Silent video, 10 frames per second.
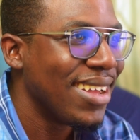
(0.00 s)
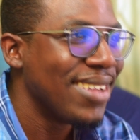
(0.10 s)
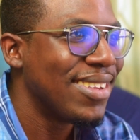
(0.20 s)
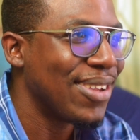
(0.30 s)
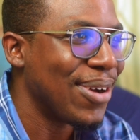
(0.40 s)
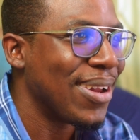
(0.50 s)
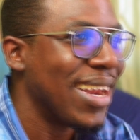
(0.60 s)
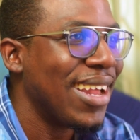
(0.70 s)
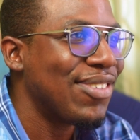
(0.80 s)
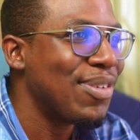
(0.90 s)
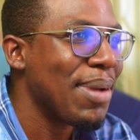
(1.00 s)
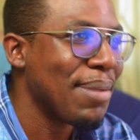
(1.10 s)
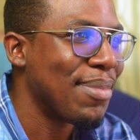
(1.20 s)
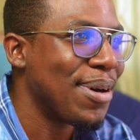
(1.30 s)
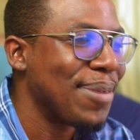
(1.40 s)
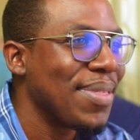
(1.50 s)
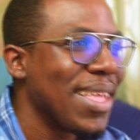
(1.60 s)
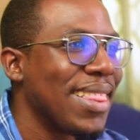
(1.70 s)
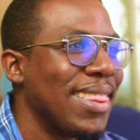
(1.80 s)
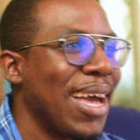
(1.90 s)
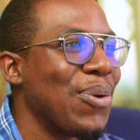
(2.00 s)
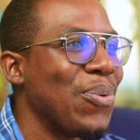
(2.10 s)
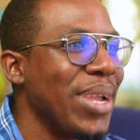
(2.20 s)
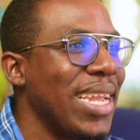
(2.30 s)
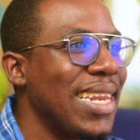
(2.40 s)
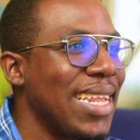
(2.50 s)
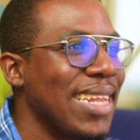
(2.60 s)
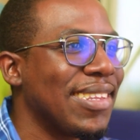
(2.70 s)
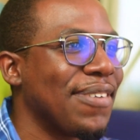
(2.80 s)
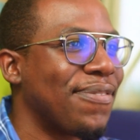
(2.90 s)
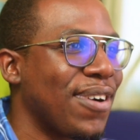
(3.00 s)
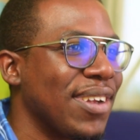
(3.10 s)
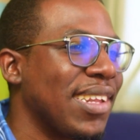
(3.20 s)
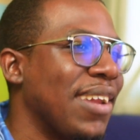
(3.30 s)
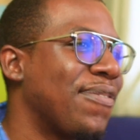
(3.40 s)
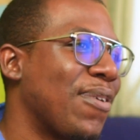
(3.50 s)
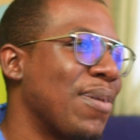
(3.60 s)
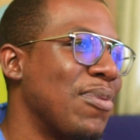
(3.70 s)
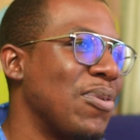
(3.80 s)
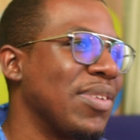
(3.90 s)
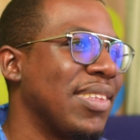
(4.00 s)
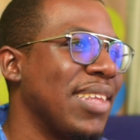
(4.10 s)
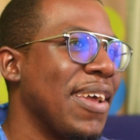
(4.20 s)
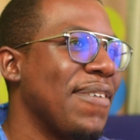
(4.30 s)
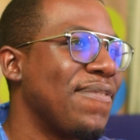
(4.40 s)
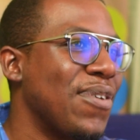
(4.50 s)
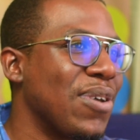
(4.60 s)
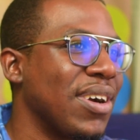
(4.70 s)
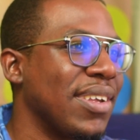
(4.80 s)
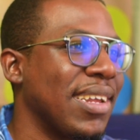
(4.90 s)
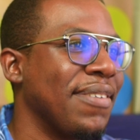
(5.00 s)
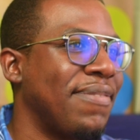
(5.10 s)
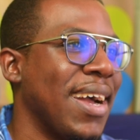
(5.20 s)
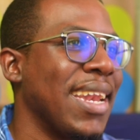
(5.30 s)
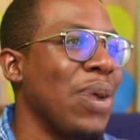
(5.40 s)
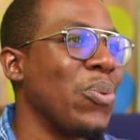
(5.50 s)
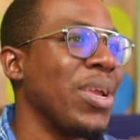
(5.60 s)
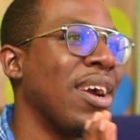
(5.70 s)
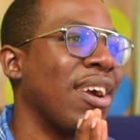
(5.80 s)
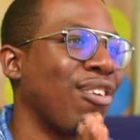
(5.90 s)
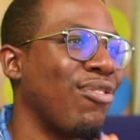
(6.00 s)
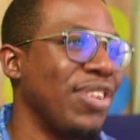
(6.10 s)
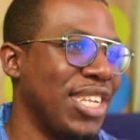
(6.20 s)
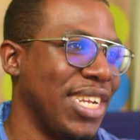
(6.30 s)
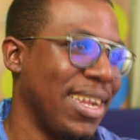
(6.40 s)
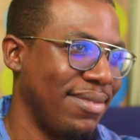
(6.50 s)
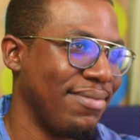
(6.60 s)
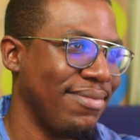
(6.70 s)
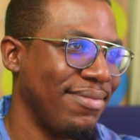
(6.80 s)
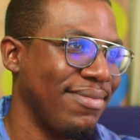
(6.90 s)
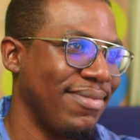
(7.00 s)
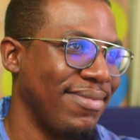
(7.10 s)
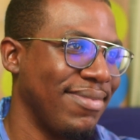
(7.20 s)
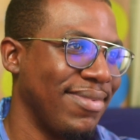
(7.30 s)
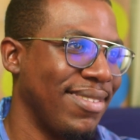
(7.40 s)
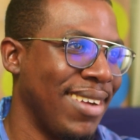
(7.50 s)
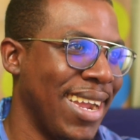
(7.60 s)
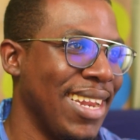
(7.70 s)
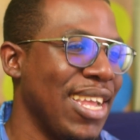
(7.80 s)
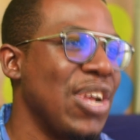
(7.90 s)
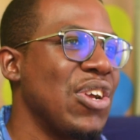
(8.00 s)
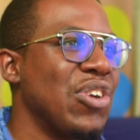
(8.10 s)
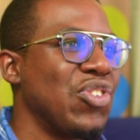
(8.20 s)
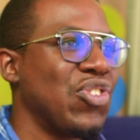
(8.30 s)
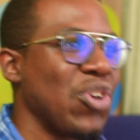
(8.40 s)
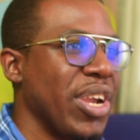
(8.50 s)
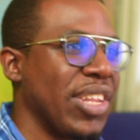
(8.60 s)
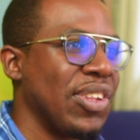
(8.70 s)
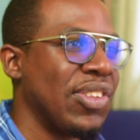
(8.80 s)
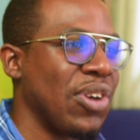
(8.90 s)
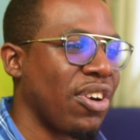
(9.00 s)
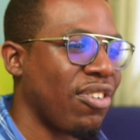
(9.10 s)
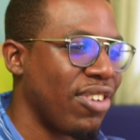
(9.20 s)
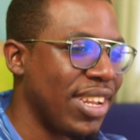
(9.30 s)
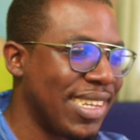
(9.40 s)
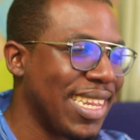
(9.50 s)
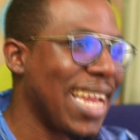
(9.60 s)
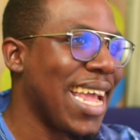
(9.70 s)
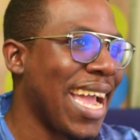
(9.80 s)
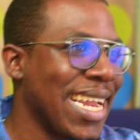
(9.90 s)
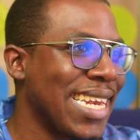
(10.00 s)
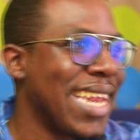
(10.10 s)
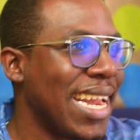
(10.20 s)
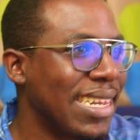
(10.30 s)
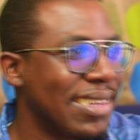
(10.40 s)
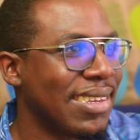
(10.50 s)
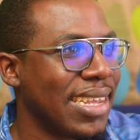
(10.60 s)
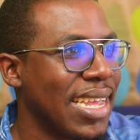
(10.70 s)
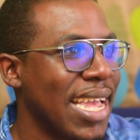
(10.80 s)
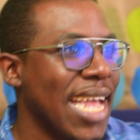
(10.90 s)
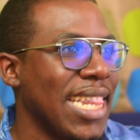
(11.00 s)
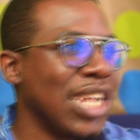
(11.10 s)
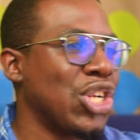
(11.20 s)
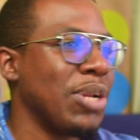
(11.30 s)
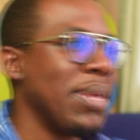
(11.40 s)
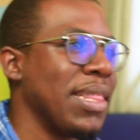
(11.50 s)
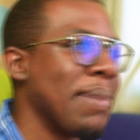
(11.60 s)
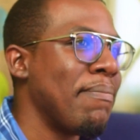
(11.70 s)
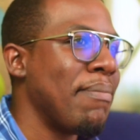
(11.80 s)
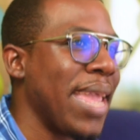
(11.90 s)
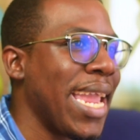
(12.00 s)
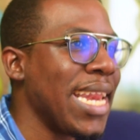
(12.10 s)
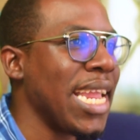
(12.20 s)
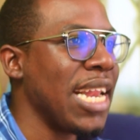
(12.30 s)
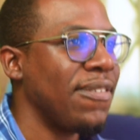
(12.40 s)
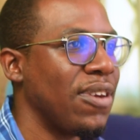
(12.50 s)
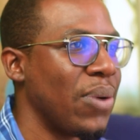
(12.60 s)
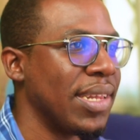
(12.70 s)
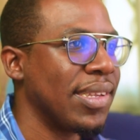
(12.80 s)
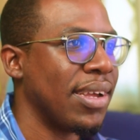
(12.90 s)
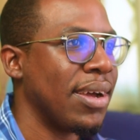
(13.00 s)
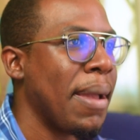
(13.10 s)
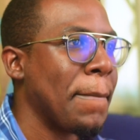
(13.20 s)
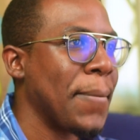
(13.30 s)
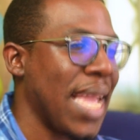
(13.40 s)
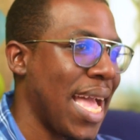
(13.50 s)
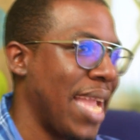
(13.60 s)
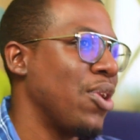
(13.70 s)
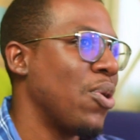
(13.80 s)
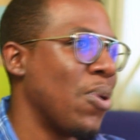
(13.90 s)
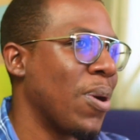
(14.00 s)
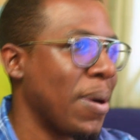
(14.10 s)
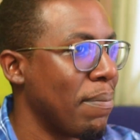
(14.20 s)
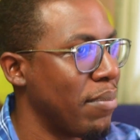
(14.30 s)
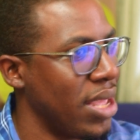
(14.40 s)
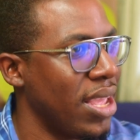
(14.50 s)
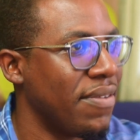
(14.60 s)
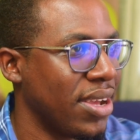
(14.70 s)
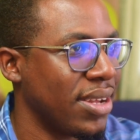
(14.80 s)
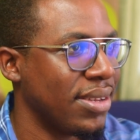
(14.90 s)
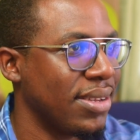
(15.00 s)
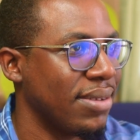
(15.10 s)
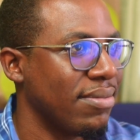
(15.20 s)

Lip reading: So let us remember that we need to first and foremost focus on the fact that we are Christian, right? So it is our Christian identity that should be the main influencer behind our behaviors,